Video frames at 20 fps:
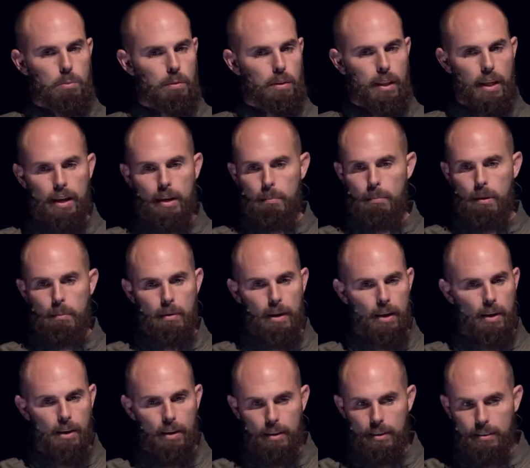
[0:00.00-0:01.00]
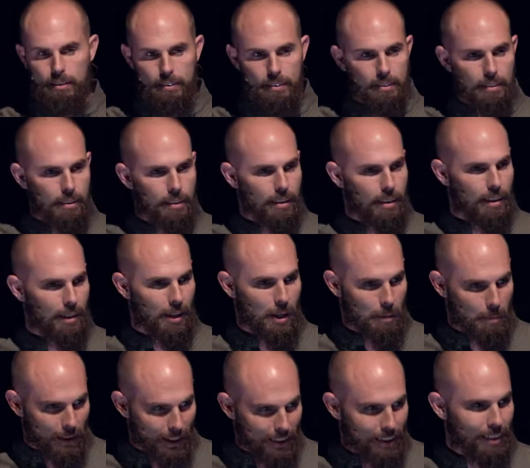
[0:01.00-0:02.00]
would lay upon my heart. You know
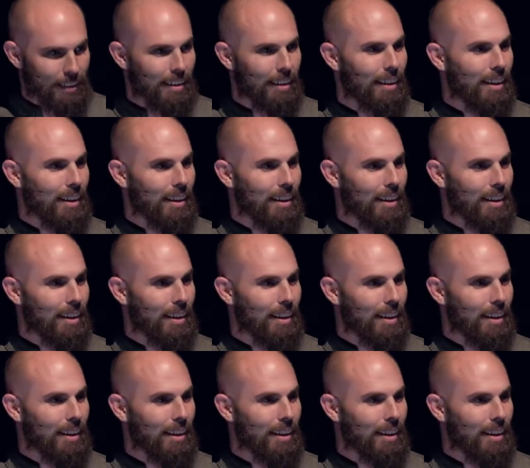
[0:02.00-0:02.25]
what I mean?